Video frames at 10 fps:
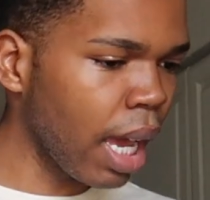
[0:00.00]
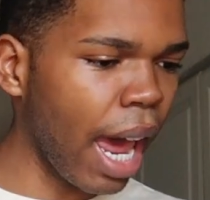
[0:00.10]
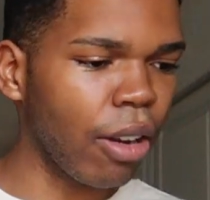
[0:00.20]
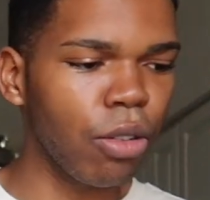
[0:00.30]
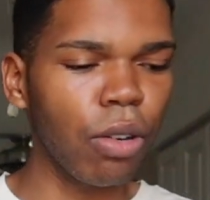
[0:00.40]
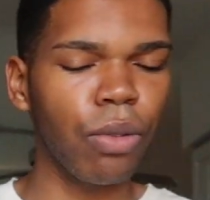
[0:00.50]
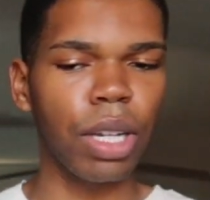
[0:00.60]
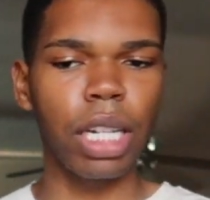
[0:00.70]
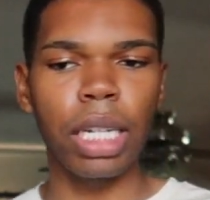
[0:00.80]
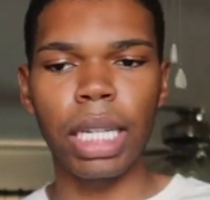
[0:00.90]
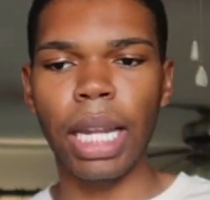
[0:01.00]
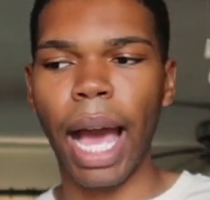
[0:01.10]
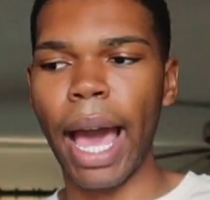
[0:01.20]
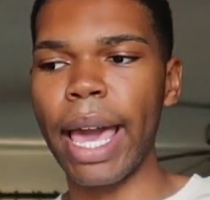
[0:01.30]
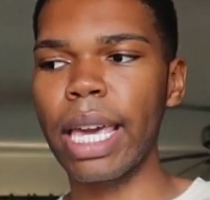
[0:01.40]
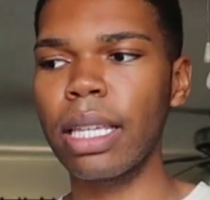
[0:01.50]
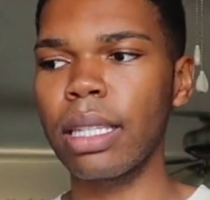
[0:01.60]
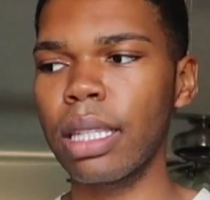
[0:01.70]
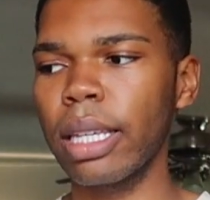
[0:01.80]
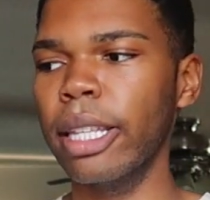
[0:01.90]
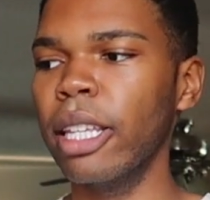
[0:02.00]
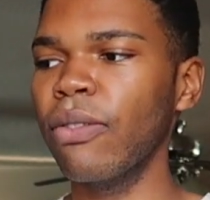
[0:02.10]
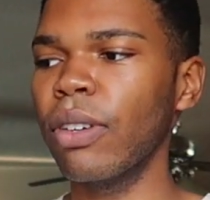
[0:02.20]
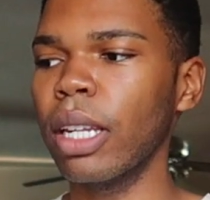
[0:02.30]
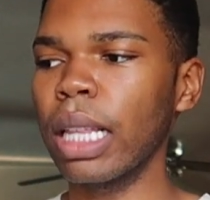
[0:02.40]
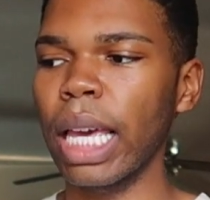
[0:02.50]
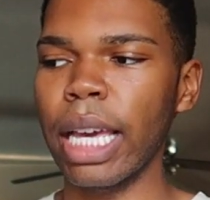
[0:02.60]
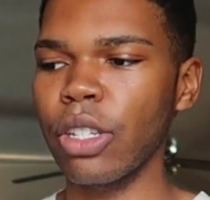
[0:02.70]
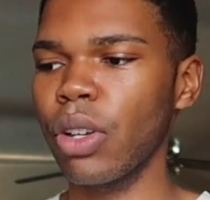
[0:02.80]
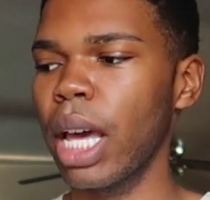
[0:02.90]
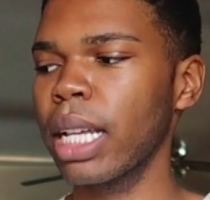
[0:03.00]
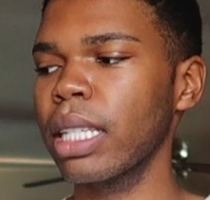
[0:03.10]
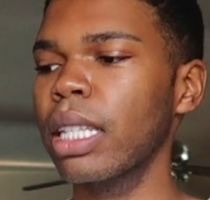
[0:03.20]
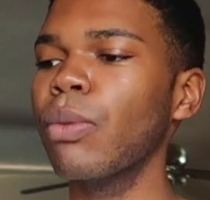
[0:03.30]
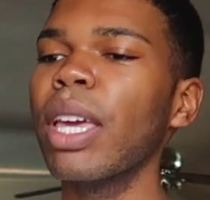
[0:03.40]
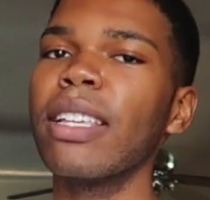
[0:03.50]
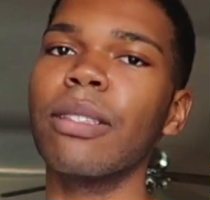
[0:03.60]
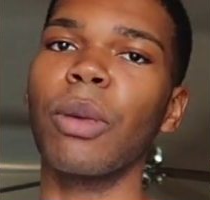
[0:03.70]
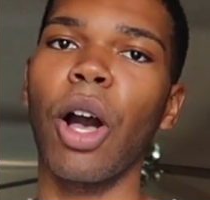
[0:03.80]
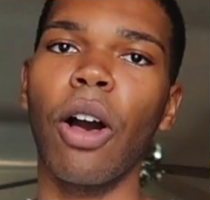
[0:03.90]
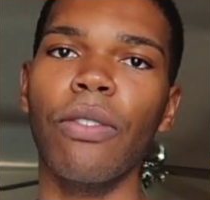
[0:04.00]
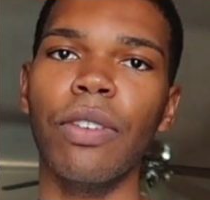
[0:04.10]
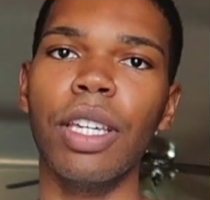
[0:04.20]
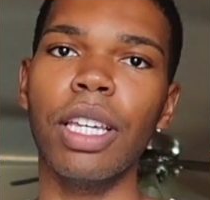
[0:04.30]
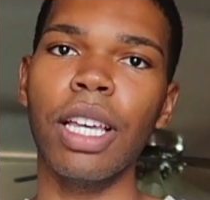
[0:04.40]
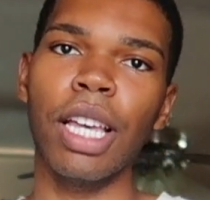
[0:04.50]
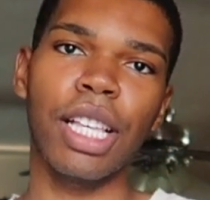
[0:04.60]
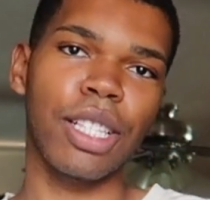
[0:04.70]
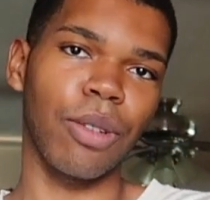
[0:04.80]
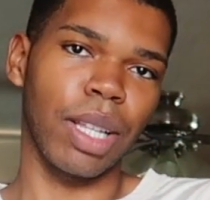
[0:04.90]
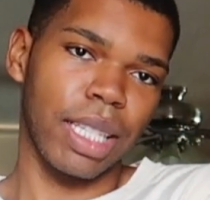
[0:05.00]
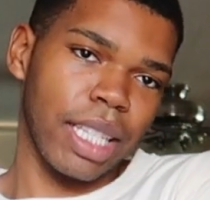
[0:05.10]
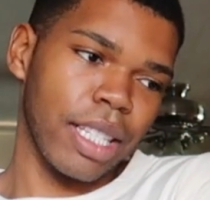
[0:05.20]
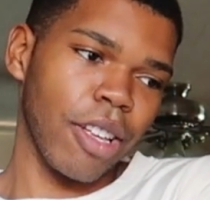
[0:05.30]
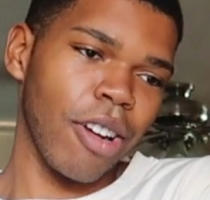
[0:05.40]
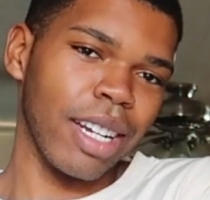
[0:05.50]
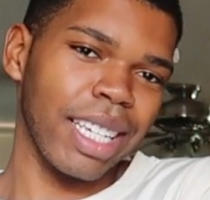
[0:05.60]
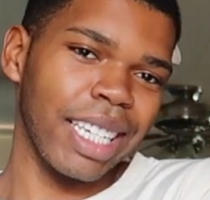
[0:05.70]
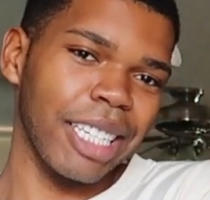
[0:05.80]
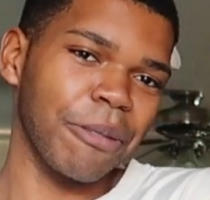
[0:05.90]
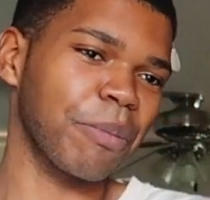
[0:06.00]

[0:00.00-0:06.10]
I don't know if we're gonna need ice, and then vanilla extracts, and then we have some coffee. So let's get started.